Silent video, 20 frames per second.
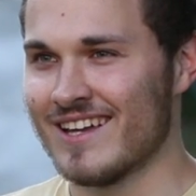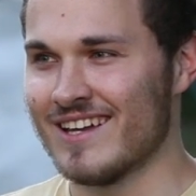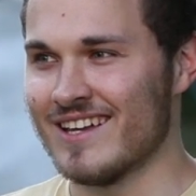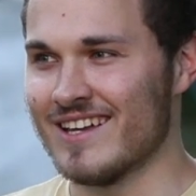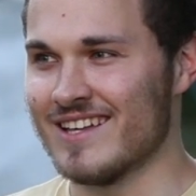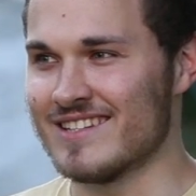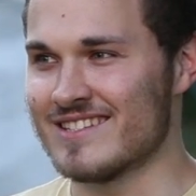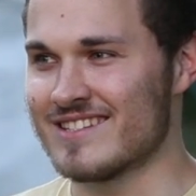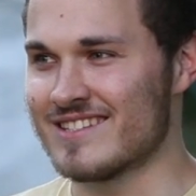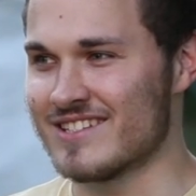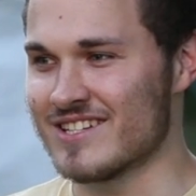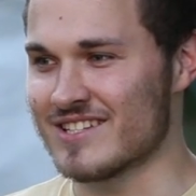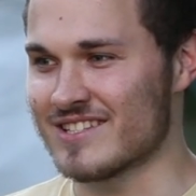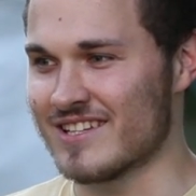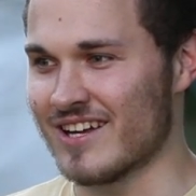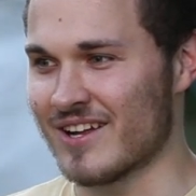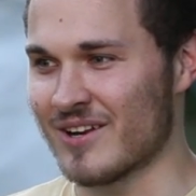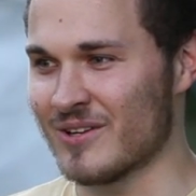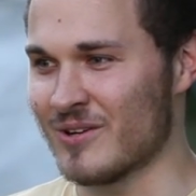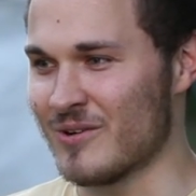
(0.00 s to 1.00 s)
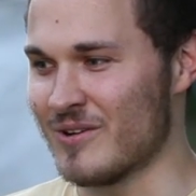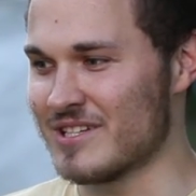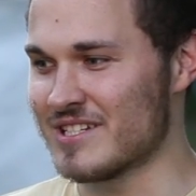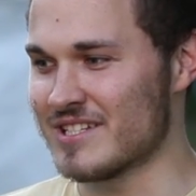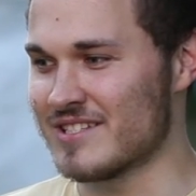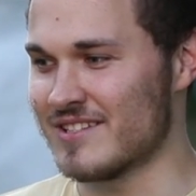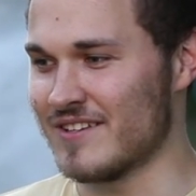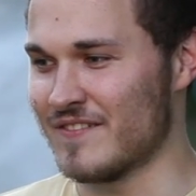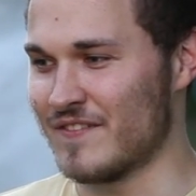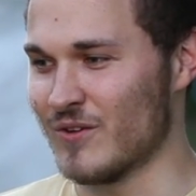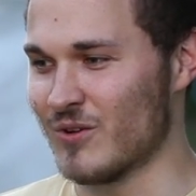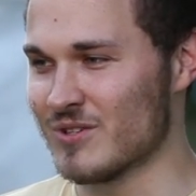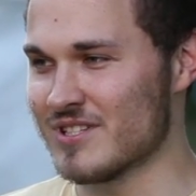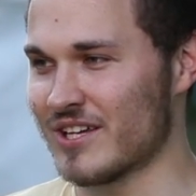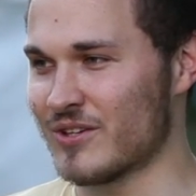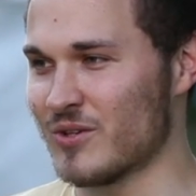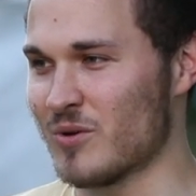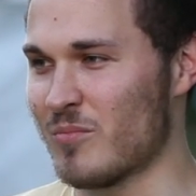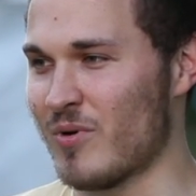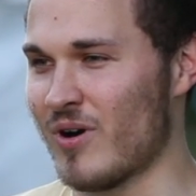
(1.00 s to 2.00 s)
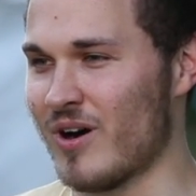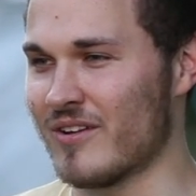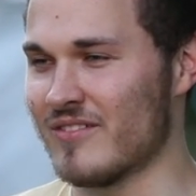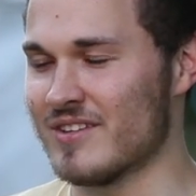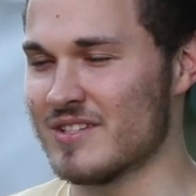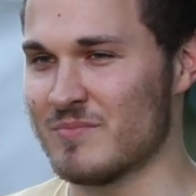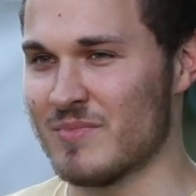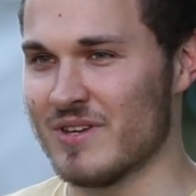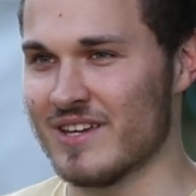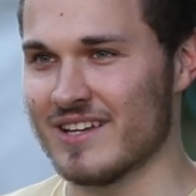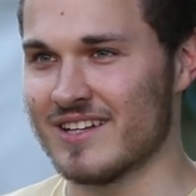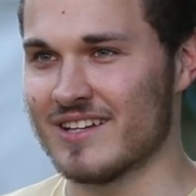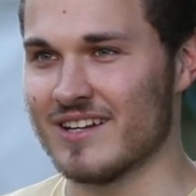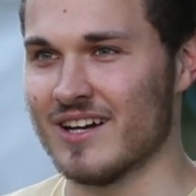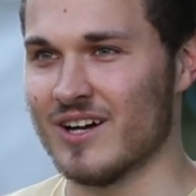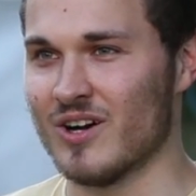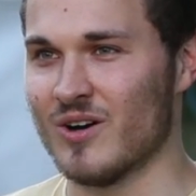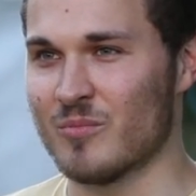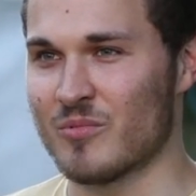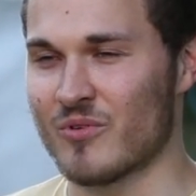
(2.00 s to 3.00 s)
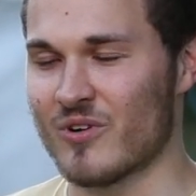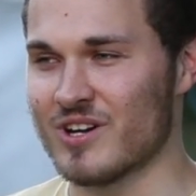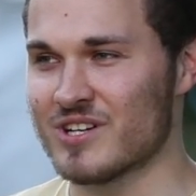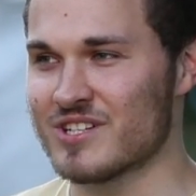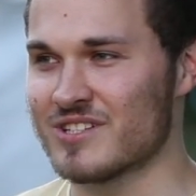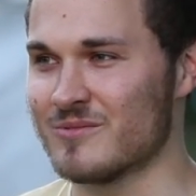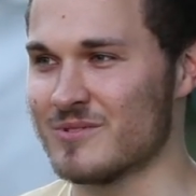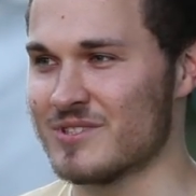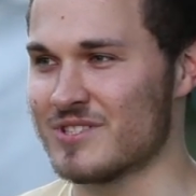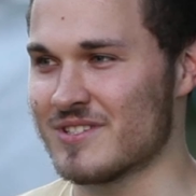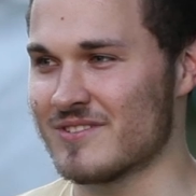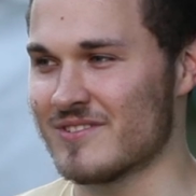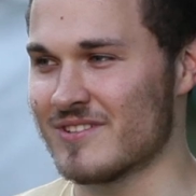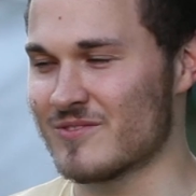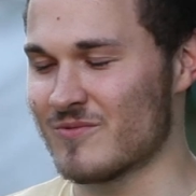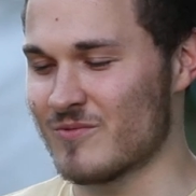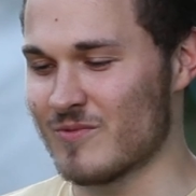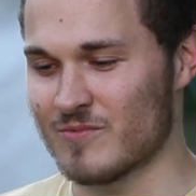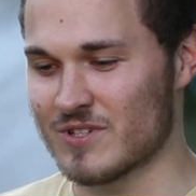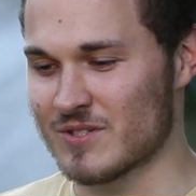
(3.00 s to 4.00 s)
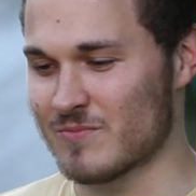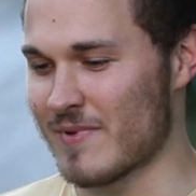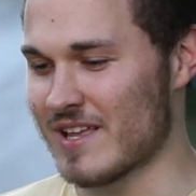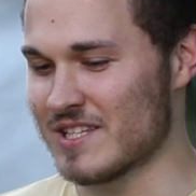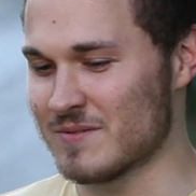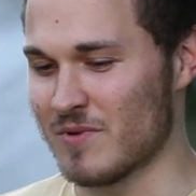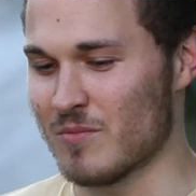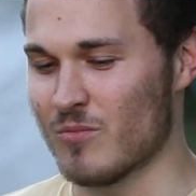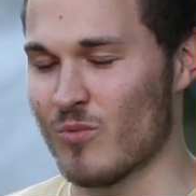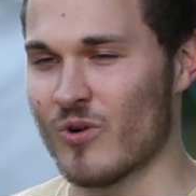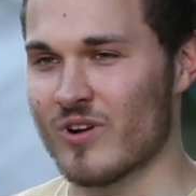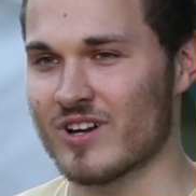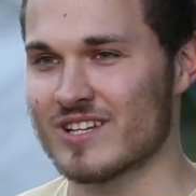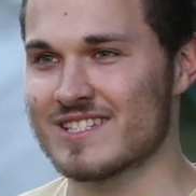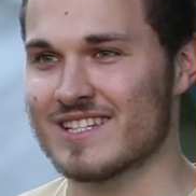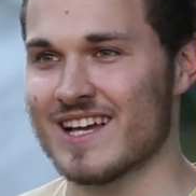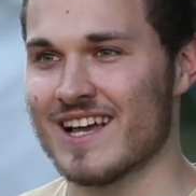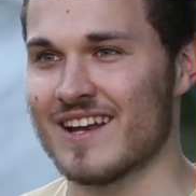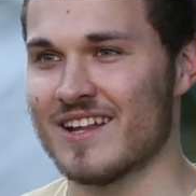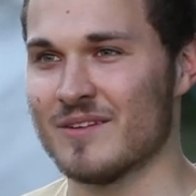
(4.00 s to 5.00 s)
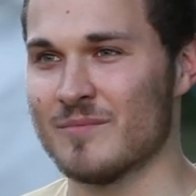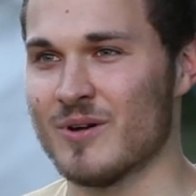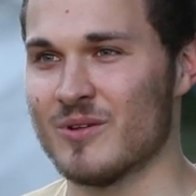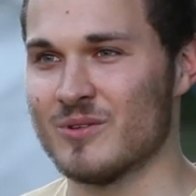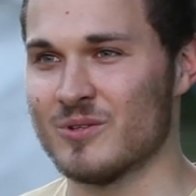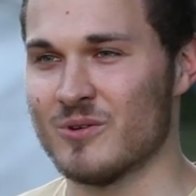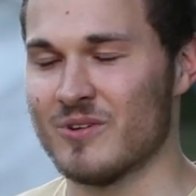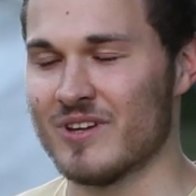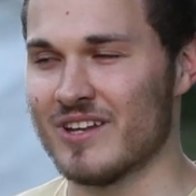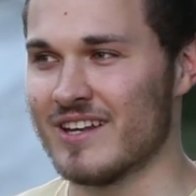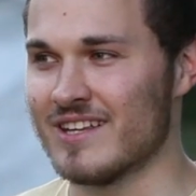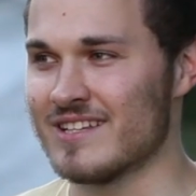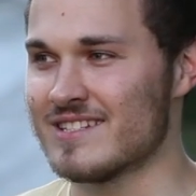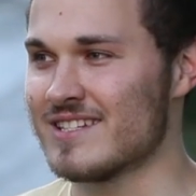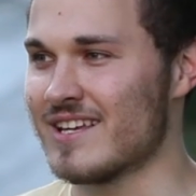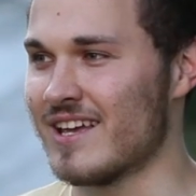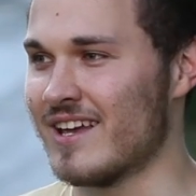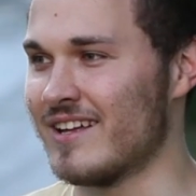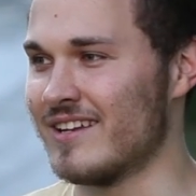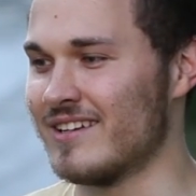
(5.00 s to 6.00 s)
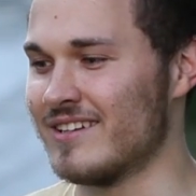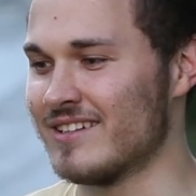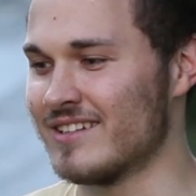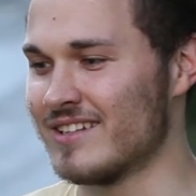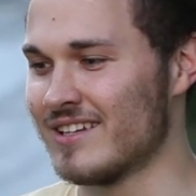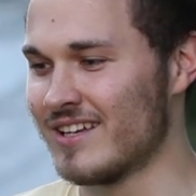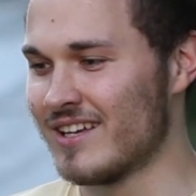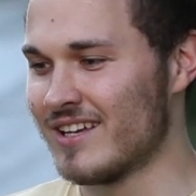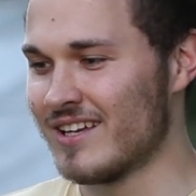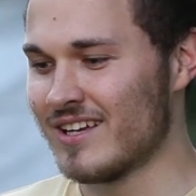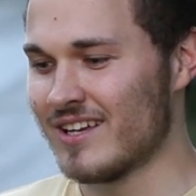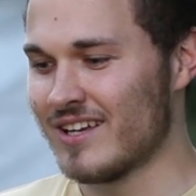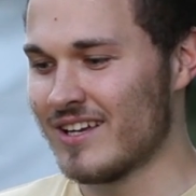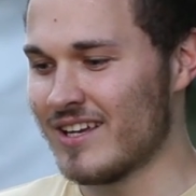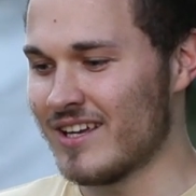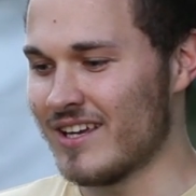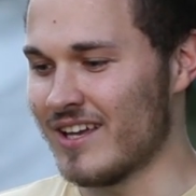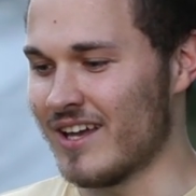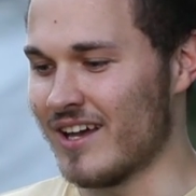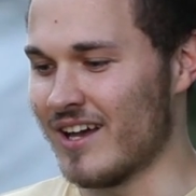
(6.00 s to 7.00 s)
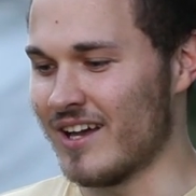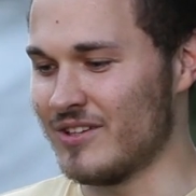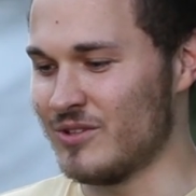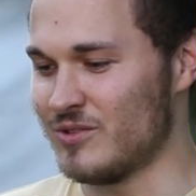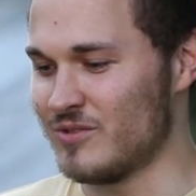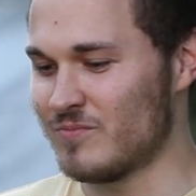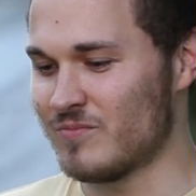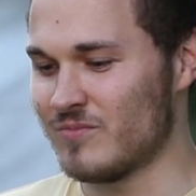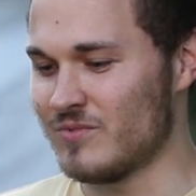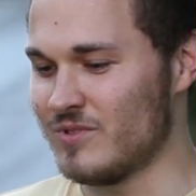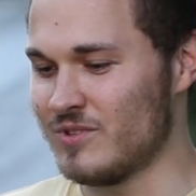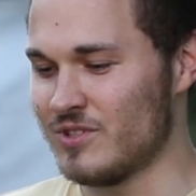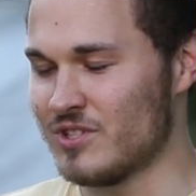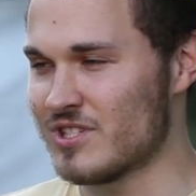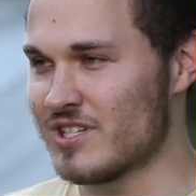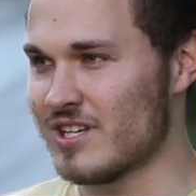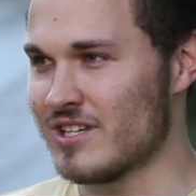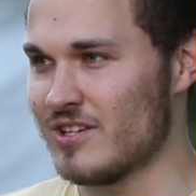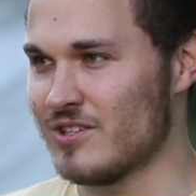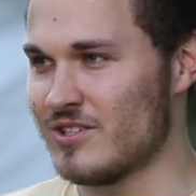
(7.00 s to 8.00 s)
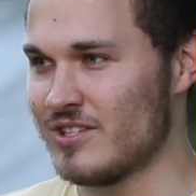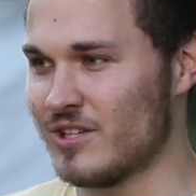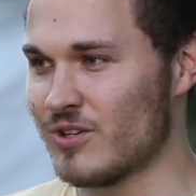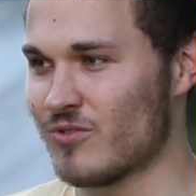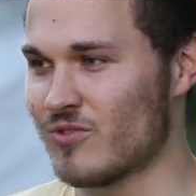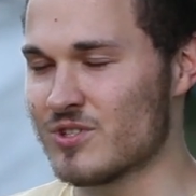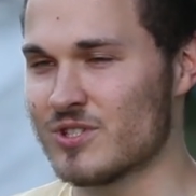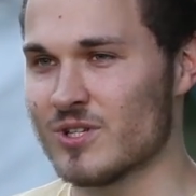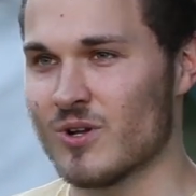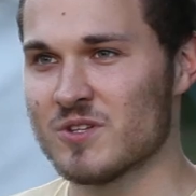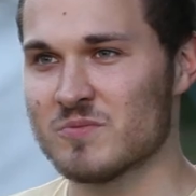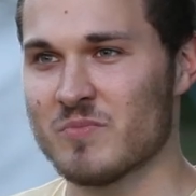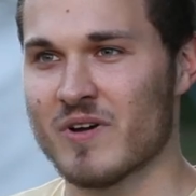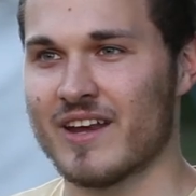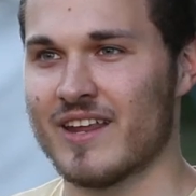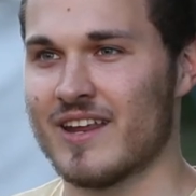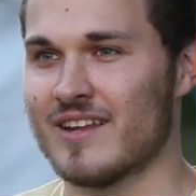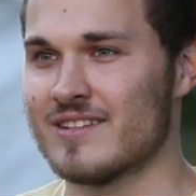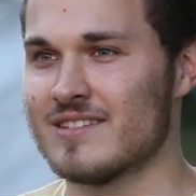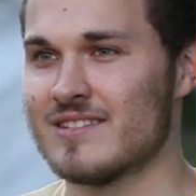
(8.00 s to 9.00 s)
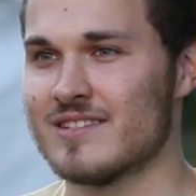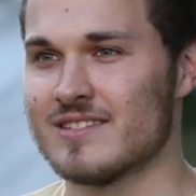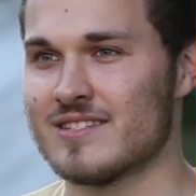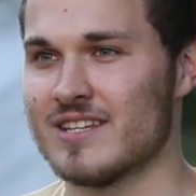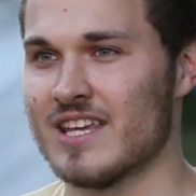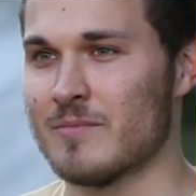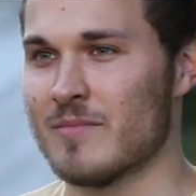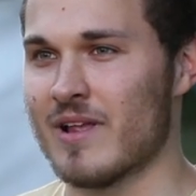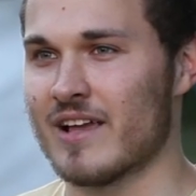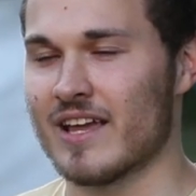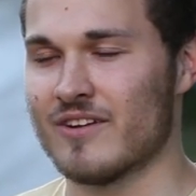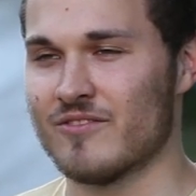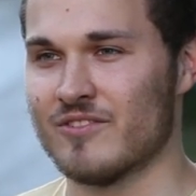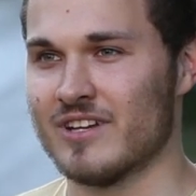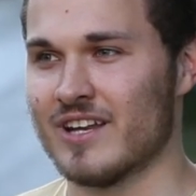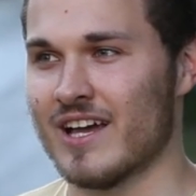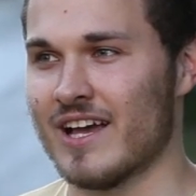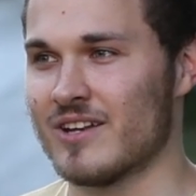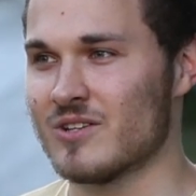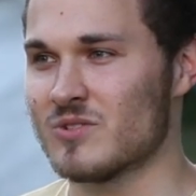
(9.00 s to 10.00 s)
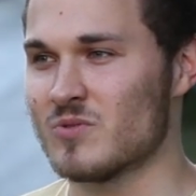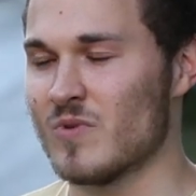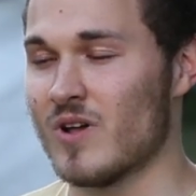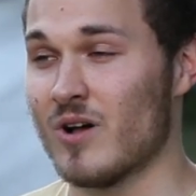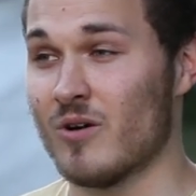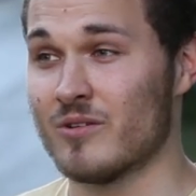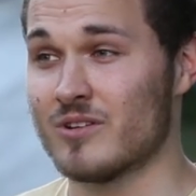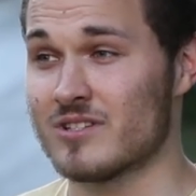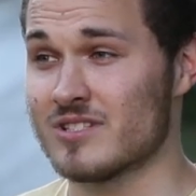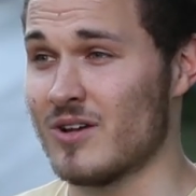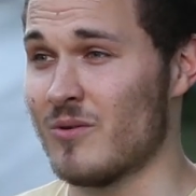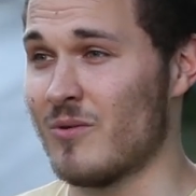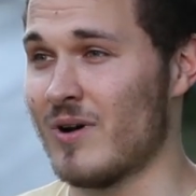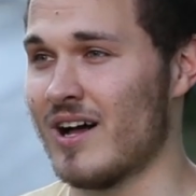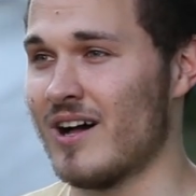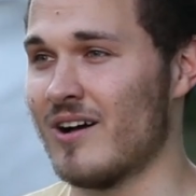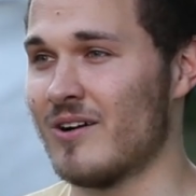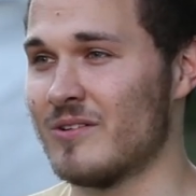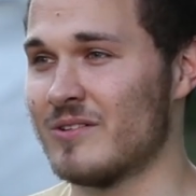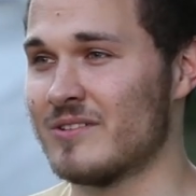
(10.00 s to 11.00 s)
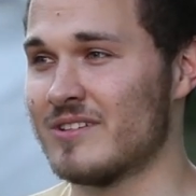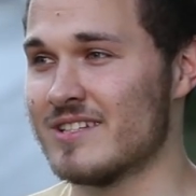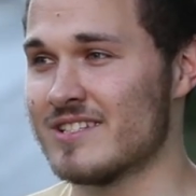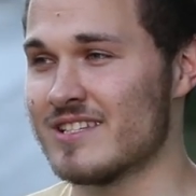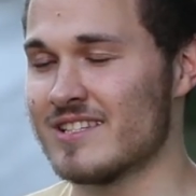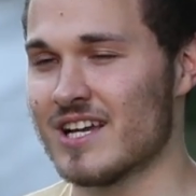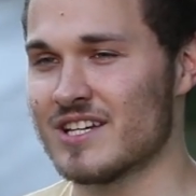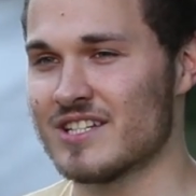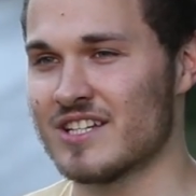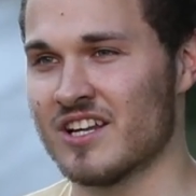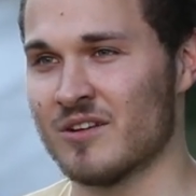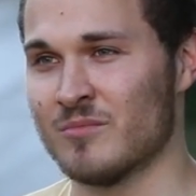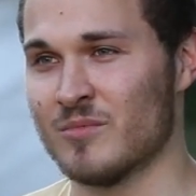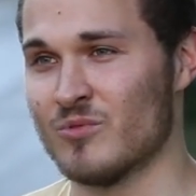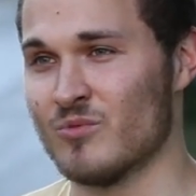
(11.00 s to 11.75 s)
it's just, I don't know, it just it feels like you're part of this big uh, operation, which is which just gets me more excited about doing it. And uh, you, you just see, you see the results by the editing team like every night as well, and just like, wow, this is actually going to